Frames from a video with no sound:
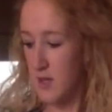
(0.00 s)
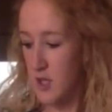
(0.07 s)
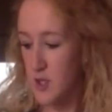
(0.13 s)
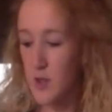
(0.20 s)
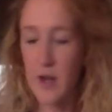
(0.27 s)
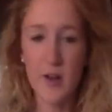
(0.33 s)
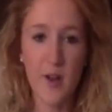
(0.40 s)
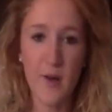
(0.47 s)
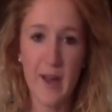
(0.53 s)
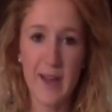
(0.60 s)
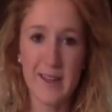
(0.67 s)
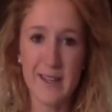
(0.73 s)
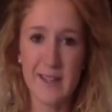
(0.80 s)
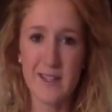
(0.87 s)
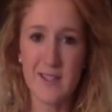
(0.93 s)
So I'll go ahead
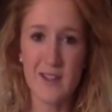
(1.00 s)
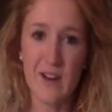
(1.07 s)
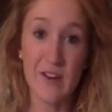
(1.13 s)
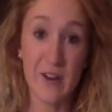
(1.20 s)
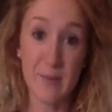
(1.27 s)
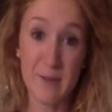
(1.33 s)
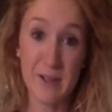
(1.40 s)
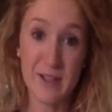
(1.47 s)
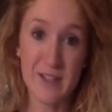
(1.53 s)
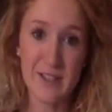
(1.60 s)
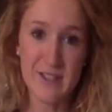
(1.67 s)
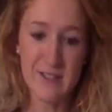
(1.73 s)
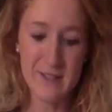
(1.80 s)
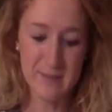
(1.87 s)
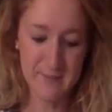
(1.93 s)
and get started on my
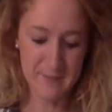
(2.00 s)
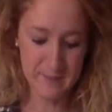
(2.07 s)
onions.